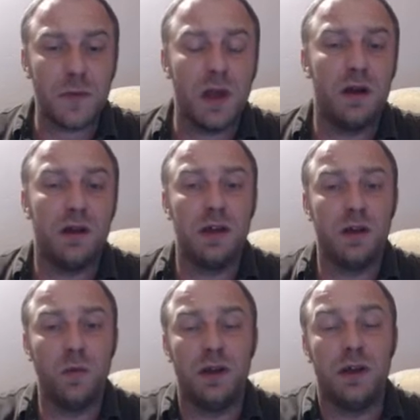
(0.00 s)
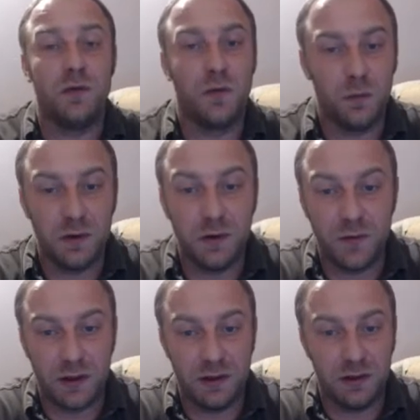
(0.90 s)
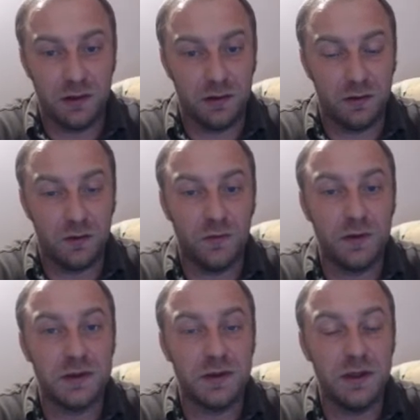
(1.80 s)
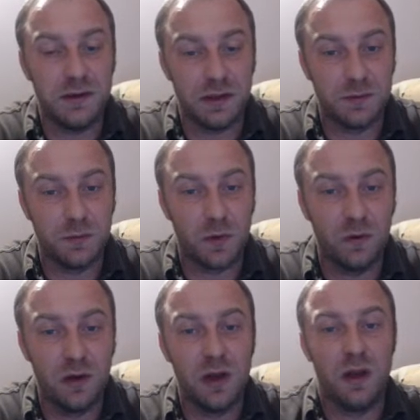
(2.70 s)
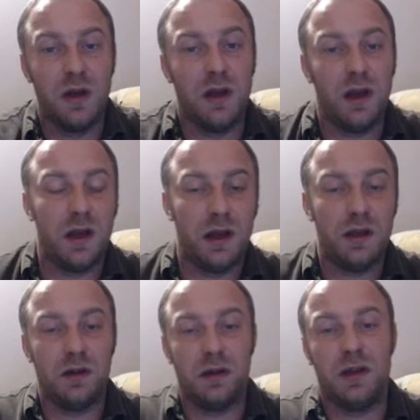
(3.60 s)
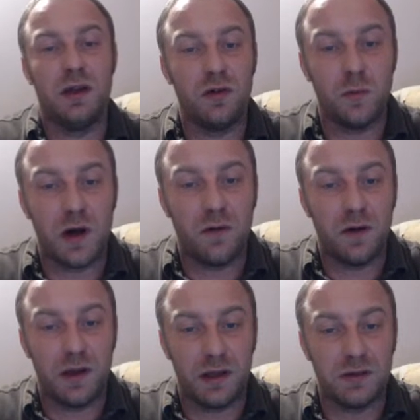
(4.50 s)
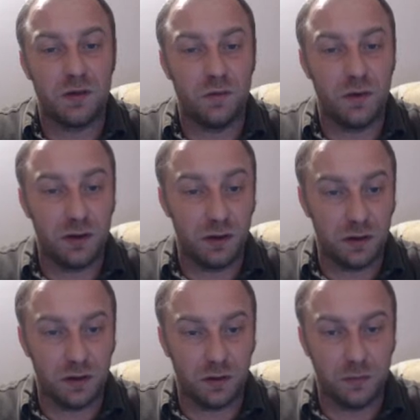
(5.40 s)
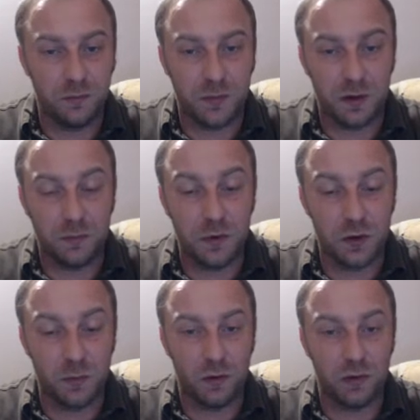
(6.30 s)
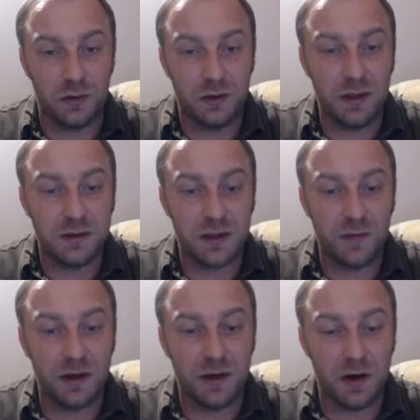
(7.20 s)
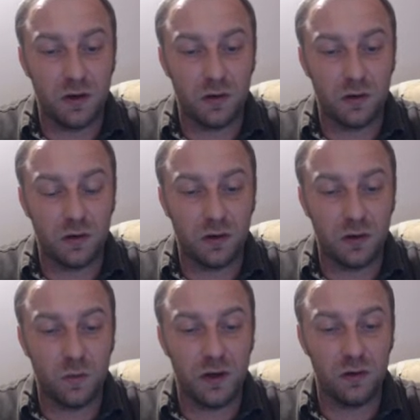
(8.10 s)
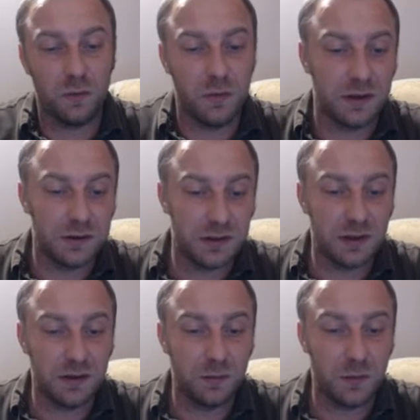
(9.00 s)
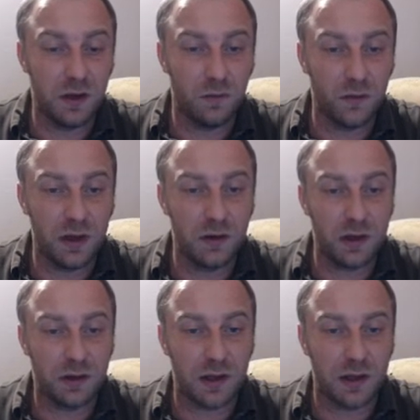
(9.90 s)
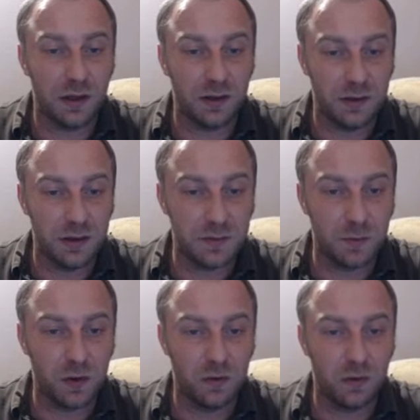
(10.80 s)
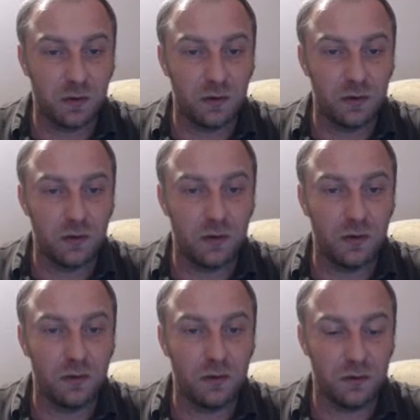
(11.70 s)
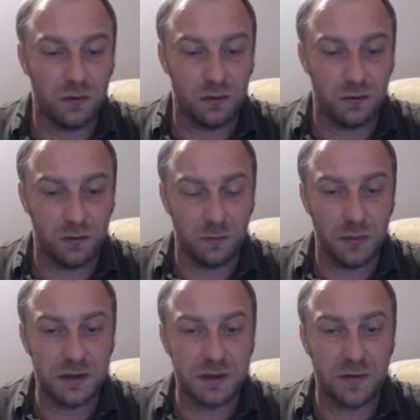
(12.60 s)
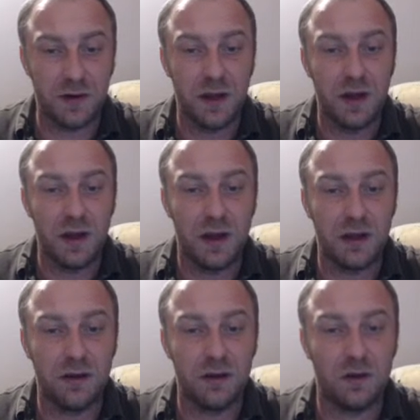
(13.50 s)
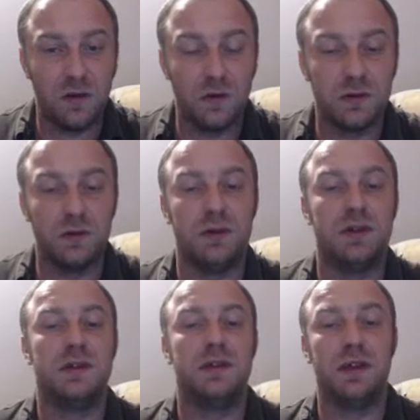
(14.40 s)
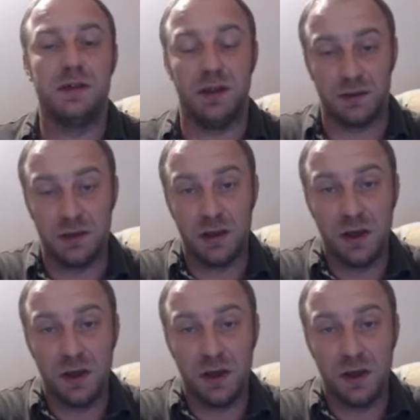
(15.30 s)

uh, the queen here from the defending uh, of this d6 pawn and here Jobava answered with bishop on d7 and now uh, queen on b6 b3 attacking this pawn on on uh, b7 and also this d6